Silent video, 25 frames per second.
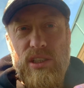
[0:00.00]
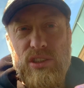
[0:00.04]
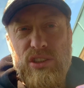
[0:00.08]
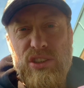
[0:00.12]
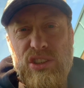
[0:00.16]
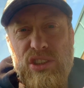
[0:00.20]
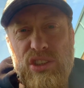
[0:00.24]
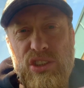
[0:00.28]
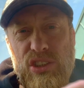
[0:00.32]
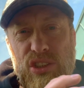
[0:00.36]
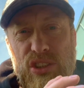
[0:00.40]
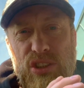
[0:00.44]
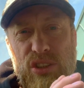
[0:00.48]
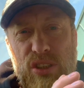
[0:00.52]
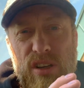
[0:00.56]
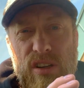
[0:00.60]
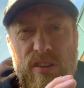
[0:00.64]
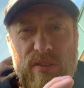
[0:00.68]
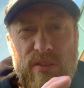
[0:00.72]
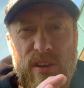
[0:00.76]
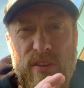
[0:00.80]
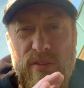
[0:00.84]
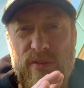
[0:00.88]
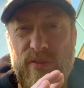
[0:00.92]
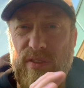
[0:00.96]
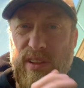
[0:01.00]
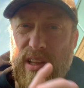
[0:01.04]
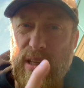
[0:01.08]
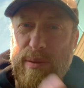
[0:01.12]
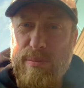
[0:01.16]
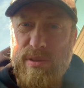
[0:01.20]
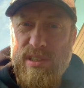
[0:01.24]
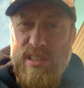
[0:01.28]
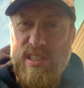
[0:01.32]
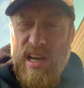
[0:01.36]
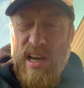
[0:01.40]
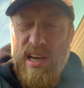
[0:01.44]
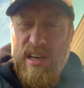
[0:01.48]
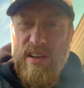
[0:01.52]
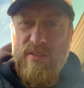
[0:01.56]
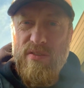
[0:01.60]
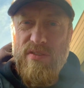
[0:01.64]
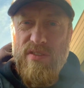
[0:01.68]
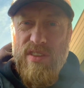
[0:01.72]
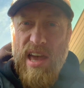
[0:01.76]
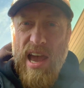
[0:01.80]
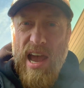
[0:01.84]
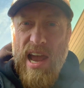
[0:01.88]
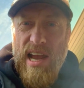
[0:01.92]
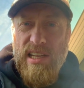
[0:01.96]
Sort of the flip side
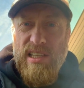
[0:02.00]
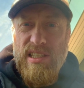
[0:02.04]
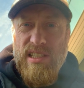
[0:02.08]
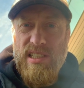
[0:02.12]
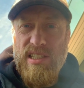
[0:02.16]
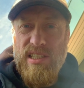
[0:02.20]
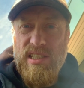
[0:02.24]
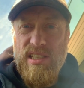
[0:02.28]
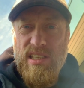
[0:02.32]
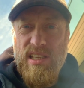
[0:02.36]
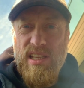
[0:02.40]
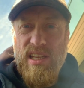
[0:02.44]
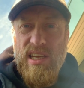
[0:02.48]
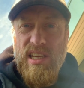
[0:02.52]
of that